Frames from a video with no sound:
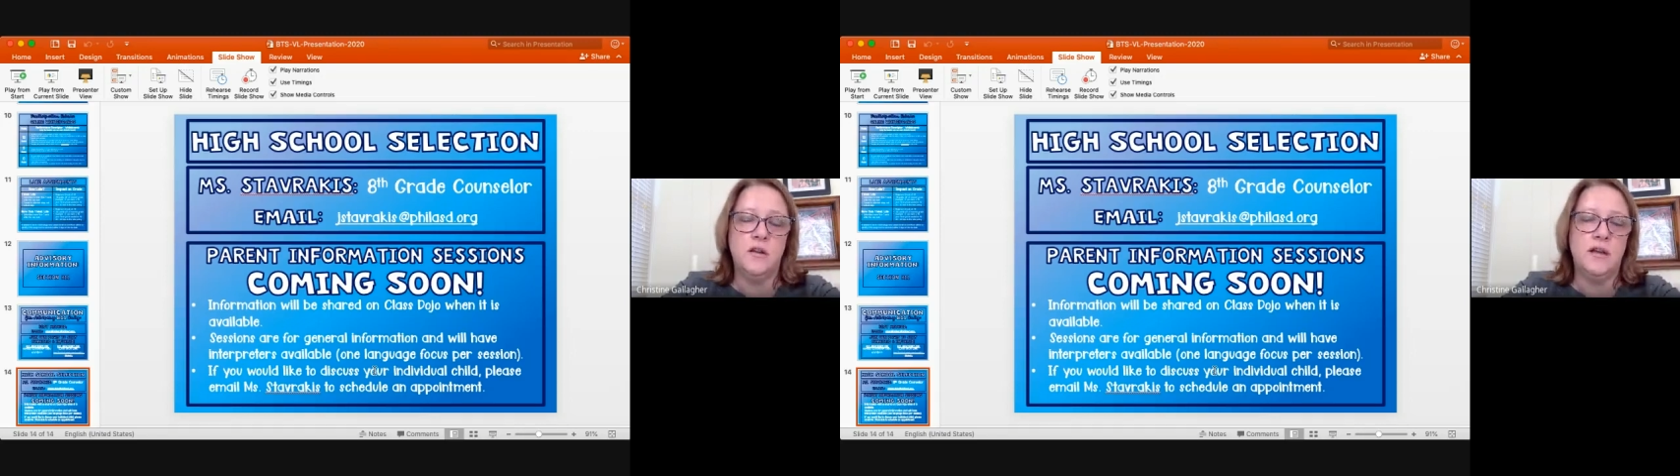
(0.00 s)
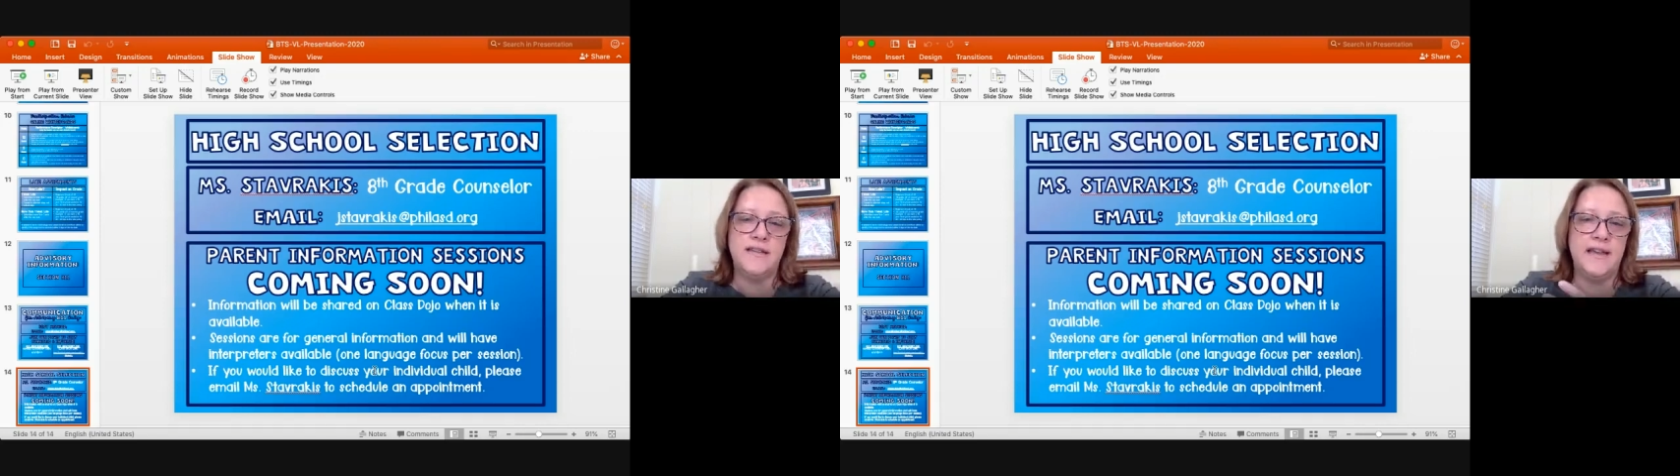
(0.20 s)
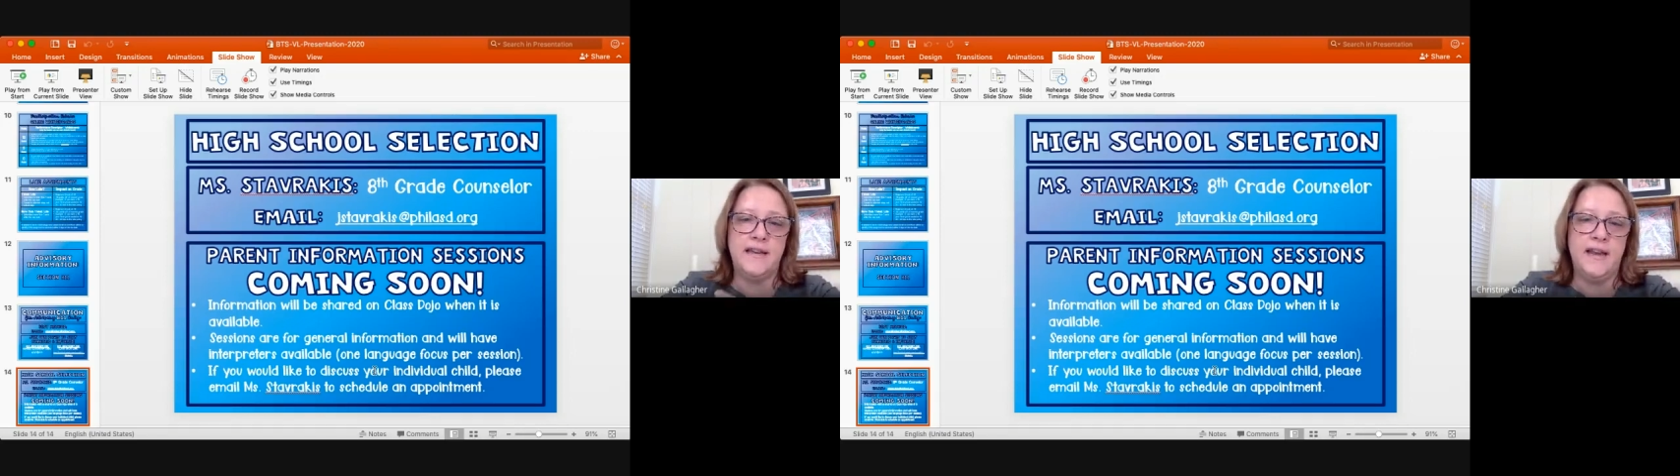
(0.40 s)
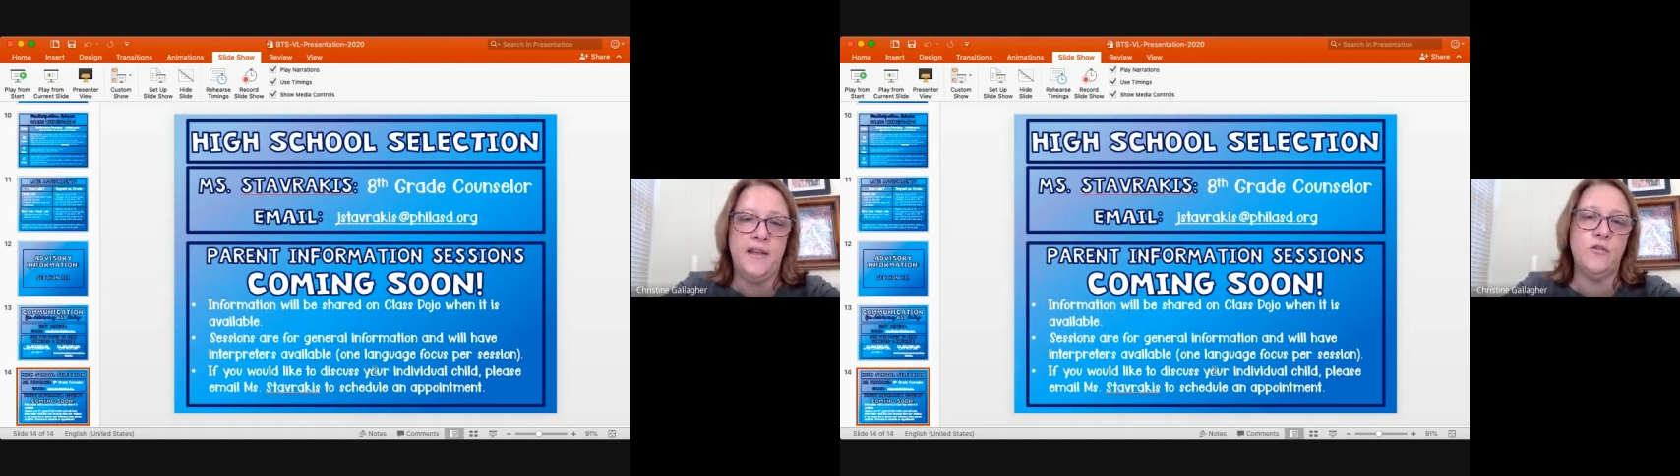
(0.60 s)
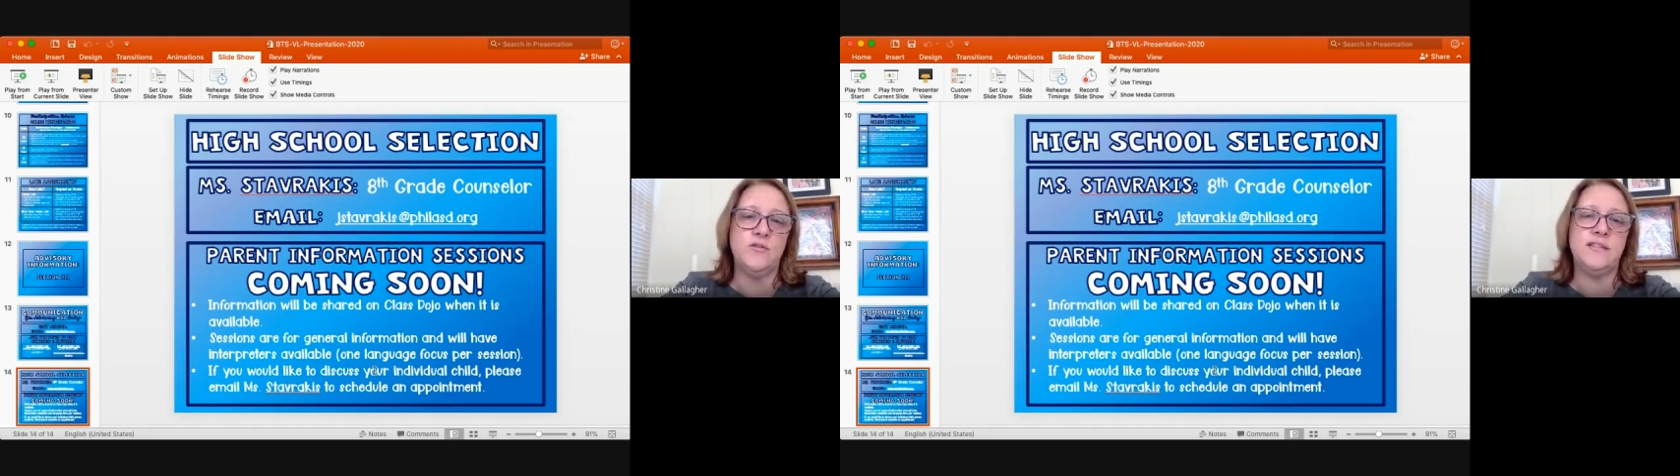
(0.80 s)
attend any
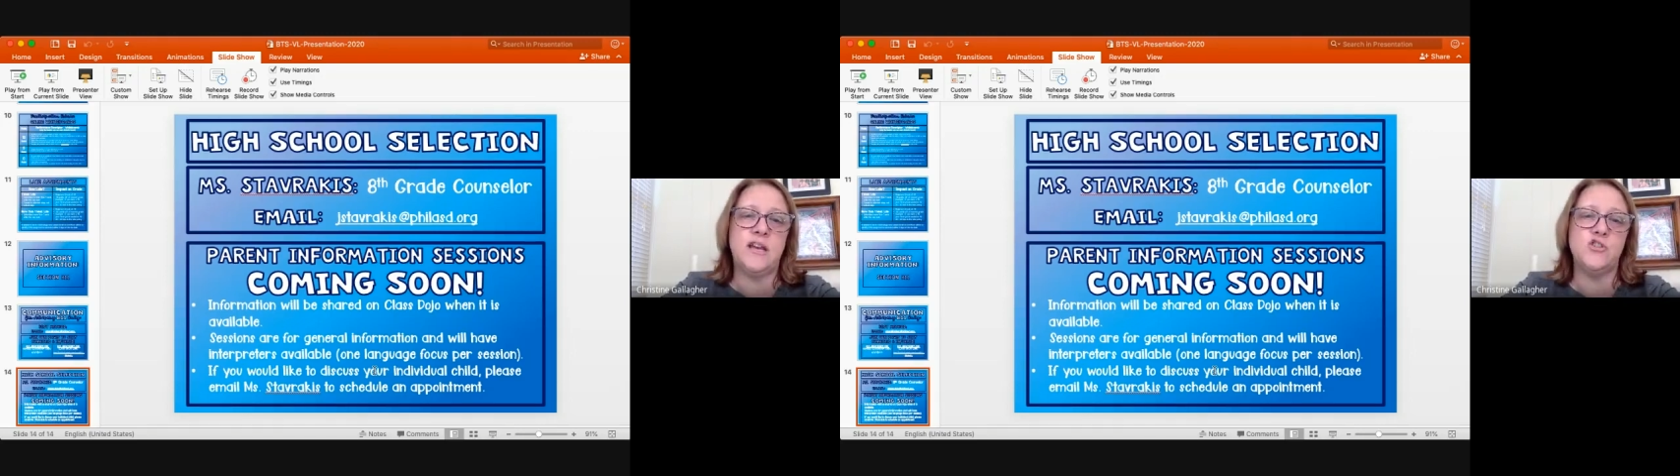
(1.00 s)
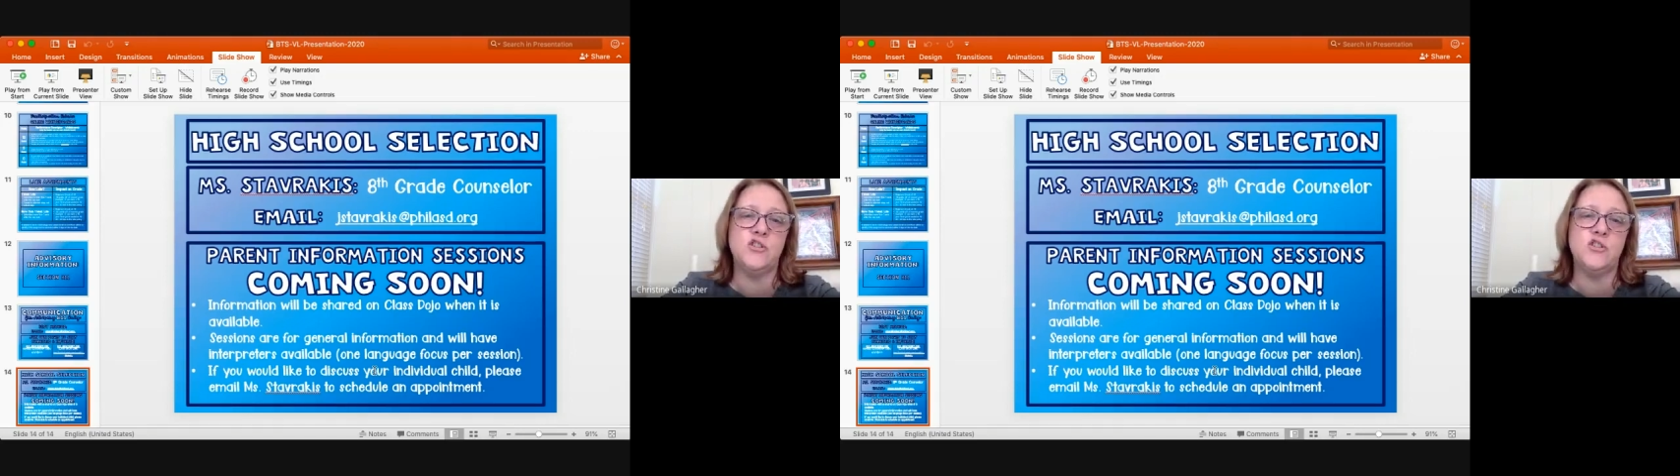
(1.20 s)
of those sessions.